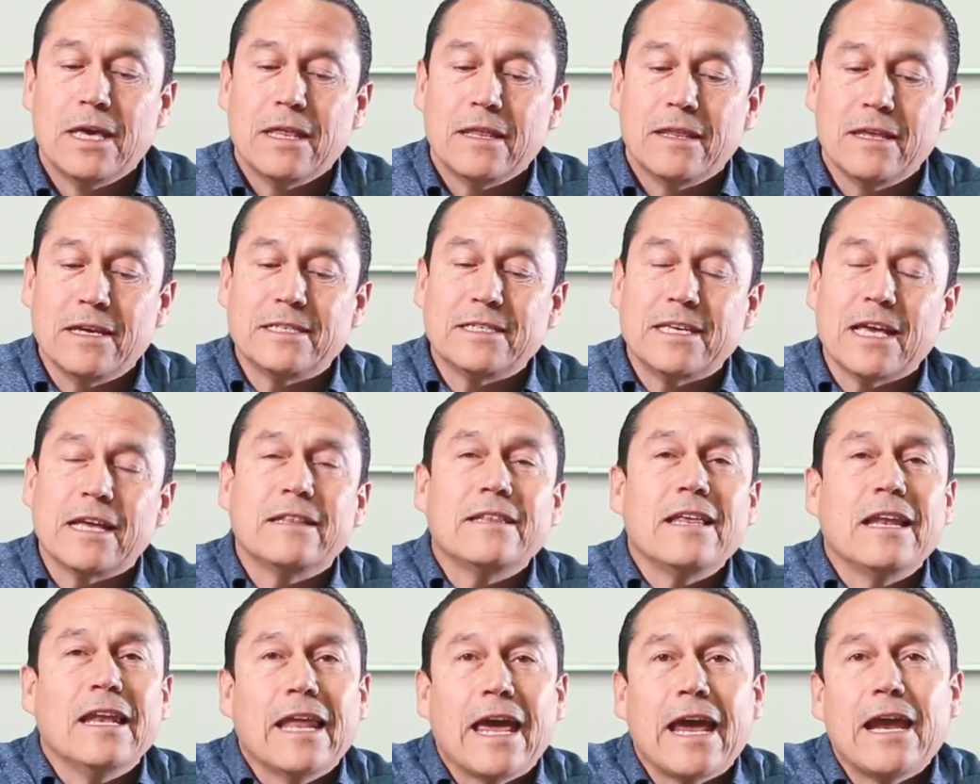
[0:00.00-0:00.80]
They
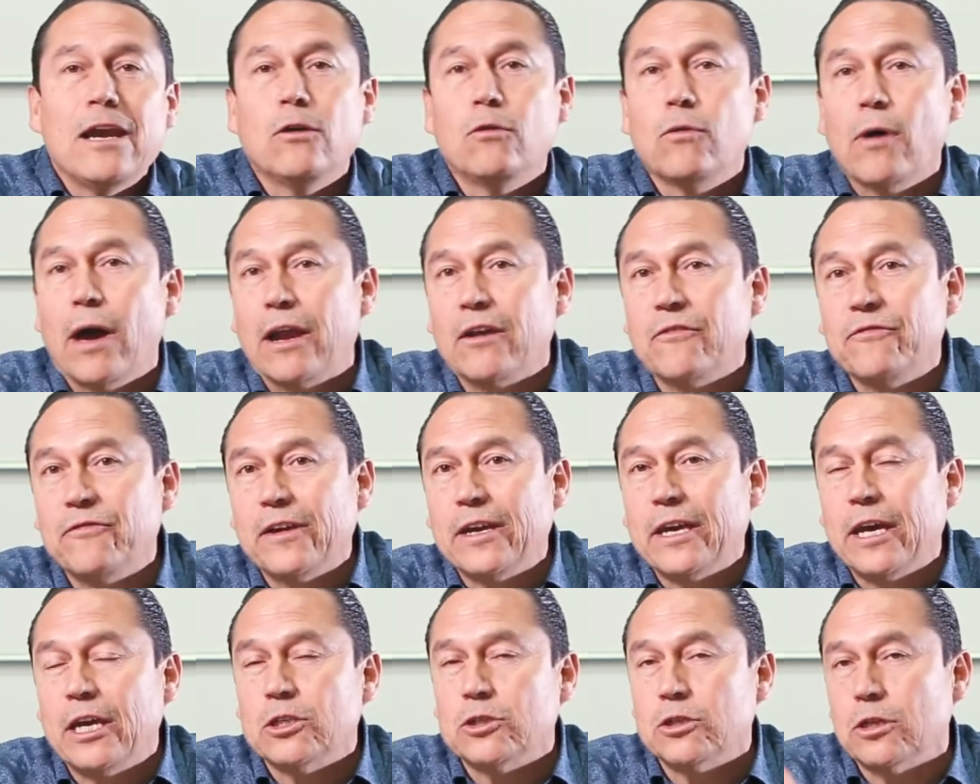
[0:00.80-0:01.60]
said delayed
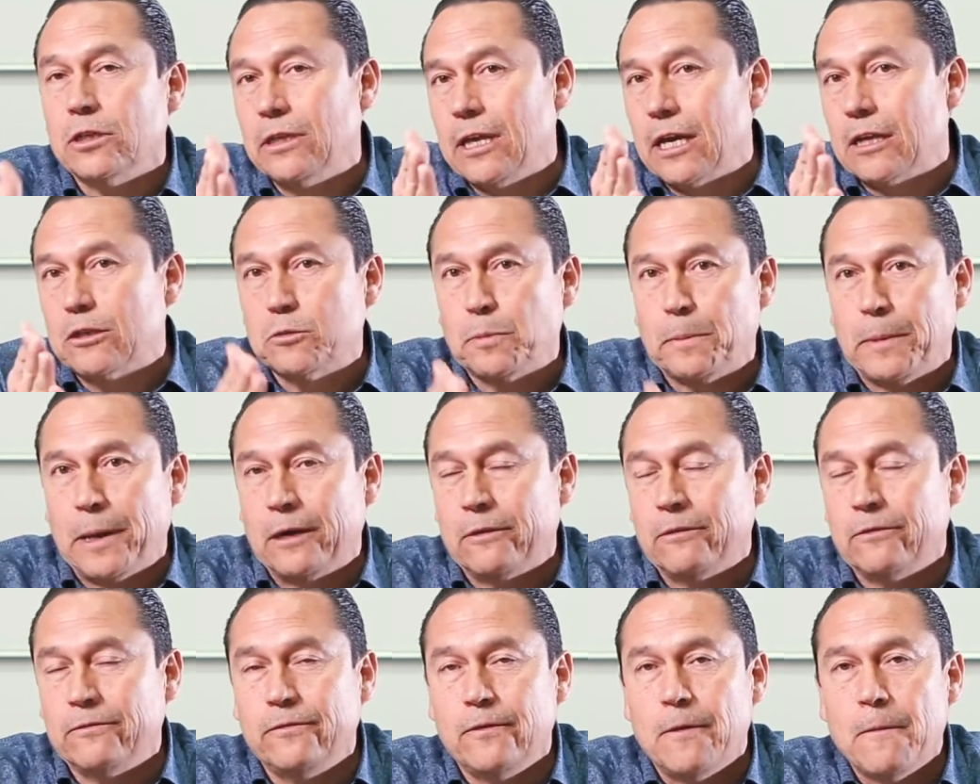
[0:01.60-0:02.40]
gratification, that's
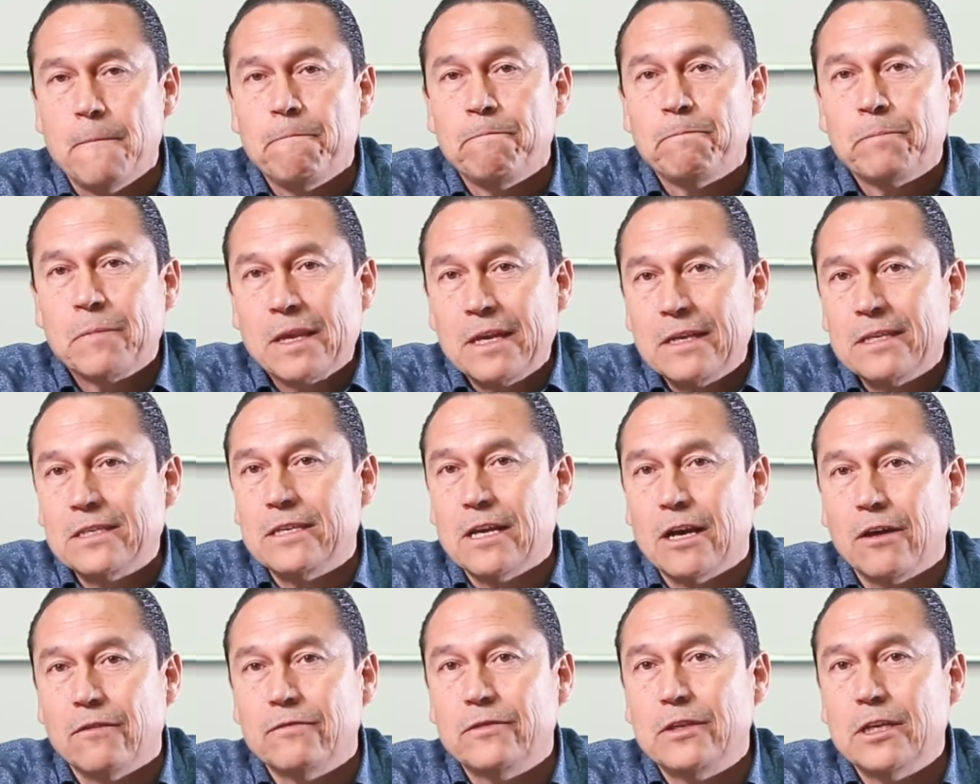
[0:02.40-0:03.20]
part of
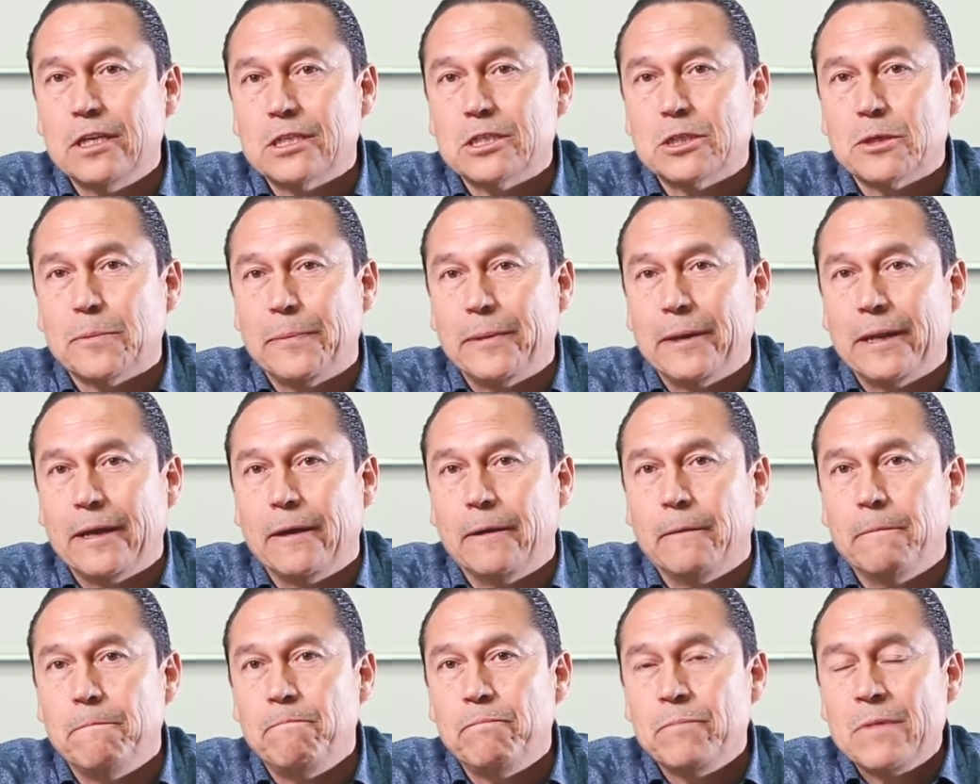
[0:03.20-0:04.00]

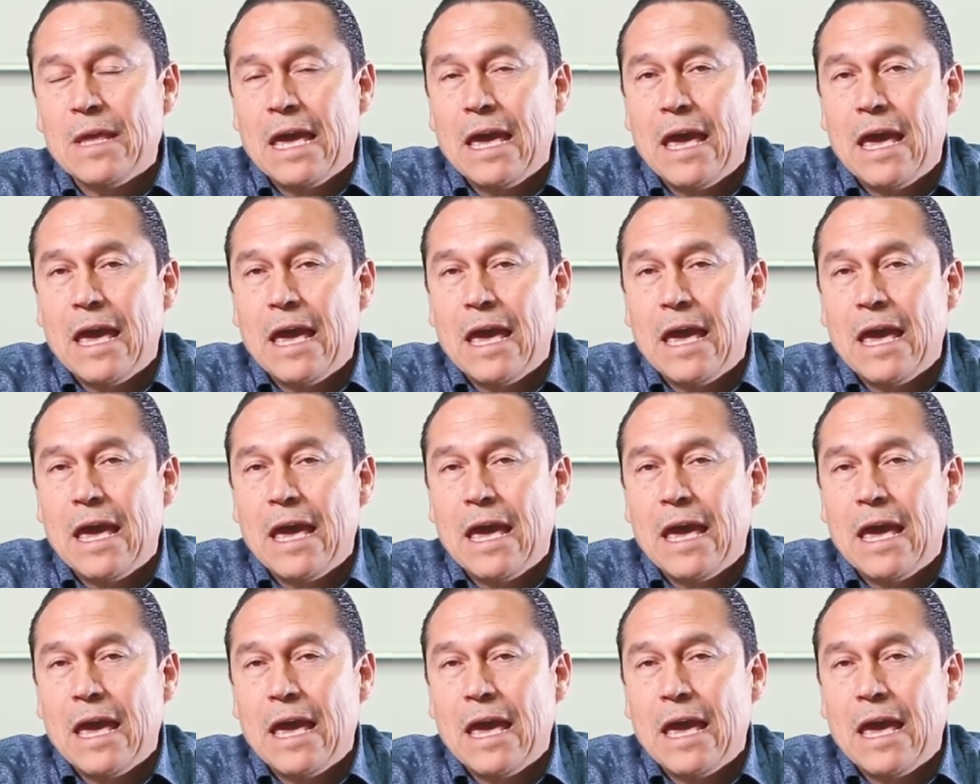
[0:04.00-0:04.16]
self-discipline.